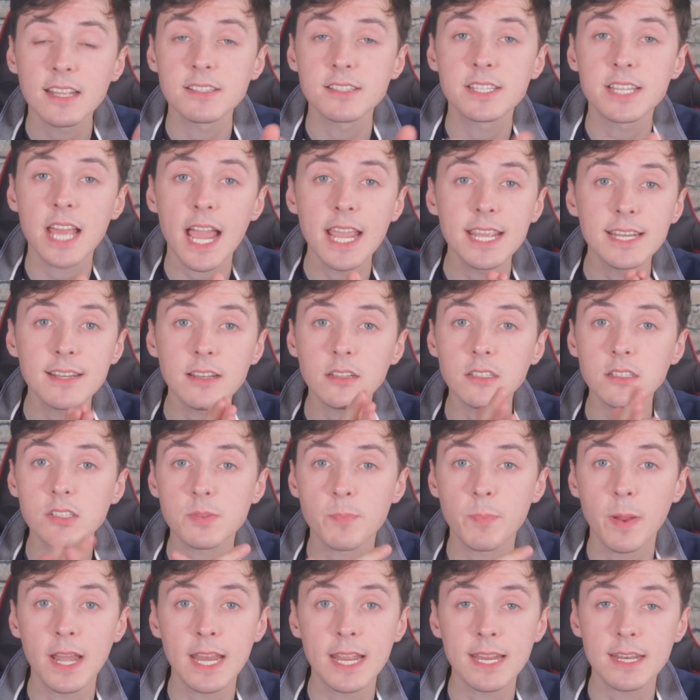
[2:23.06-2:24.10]
and
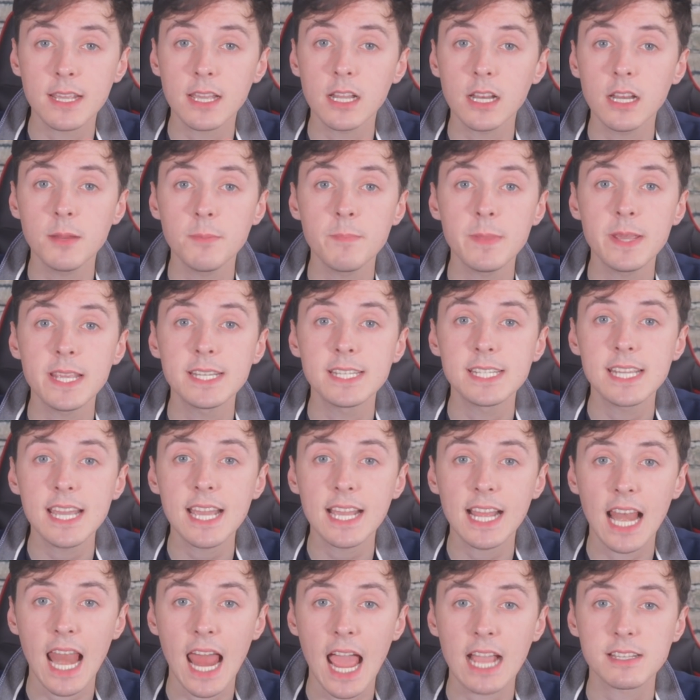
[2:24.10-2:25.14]
entitled political and
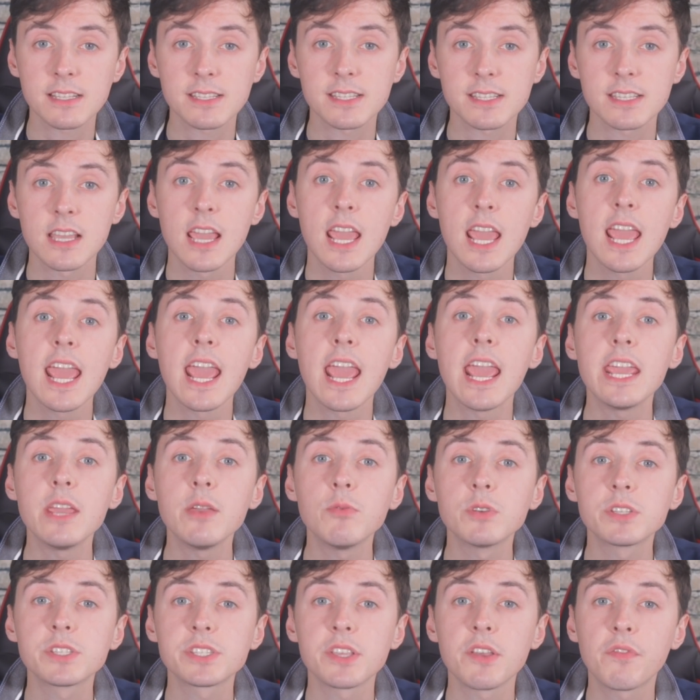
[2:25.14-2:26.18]
media class,
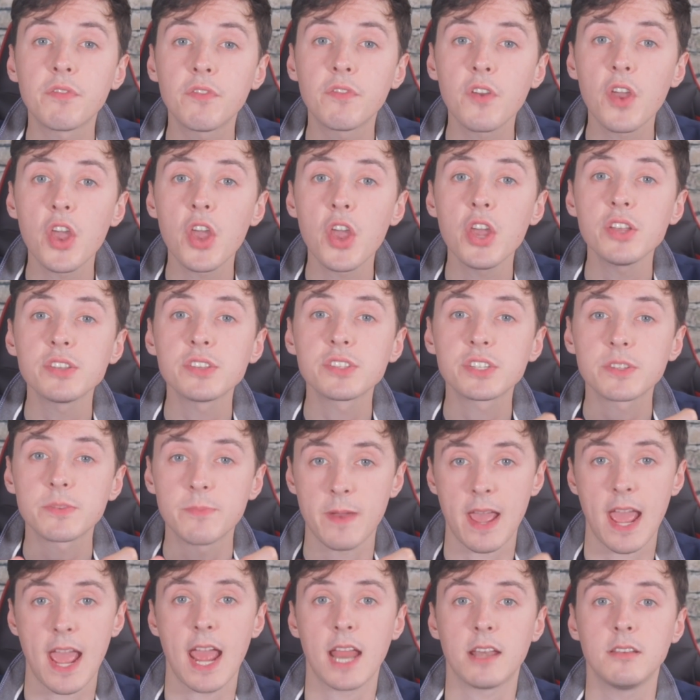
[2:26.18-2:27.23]
he was the
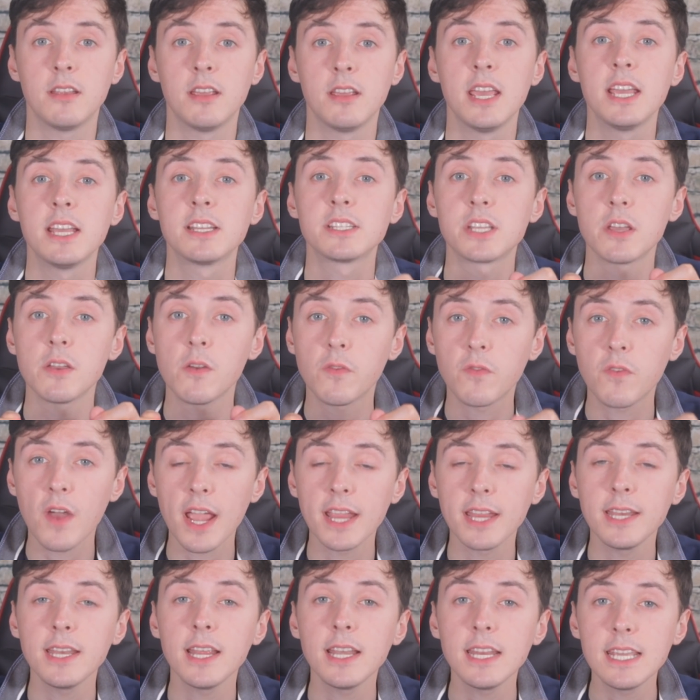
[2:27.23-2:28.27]
first man to
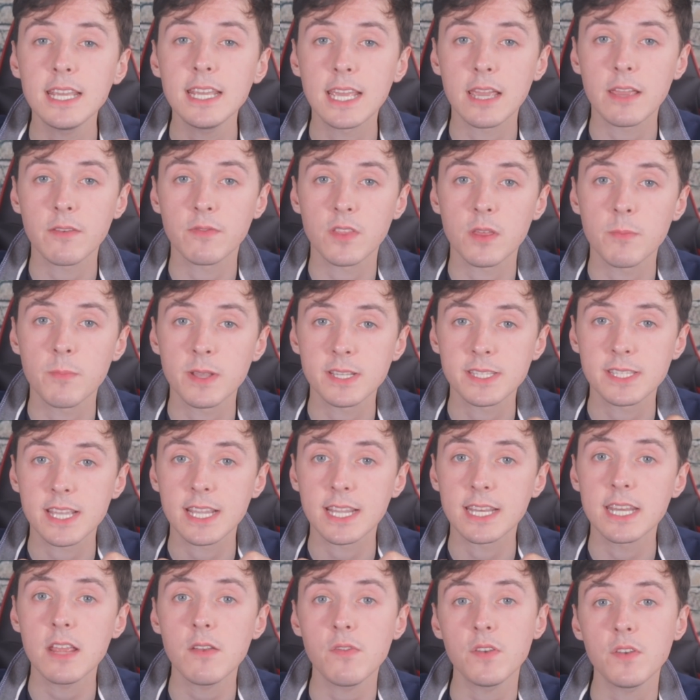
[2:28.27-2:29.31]
finally give them a
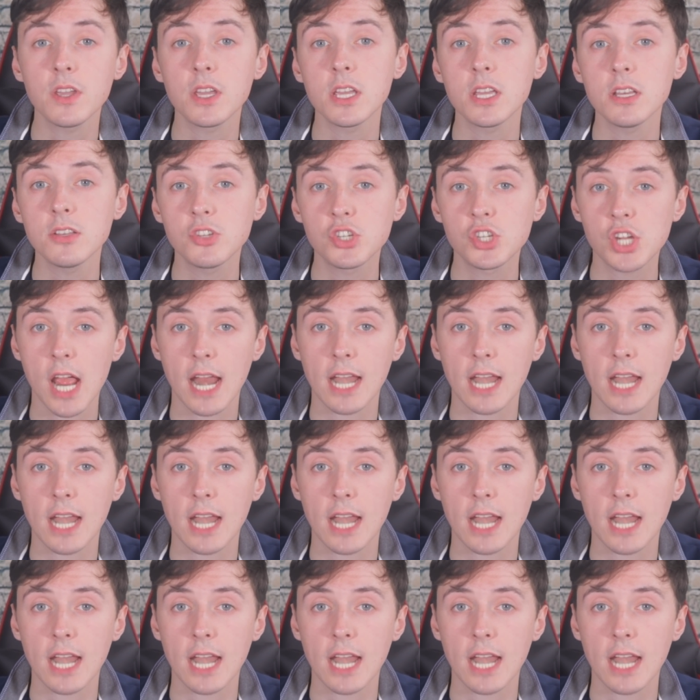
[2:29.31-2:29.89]
significant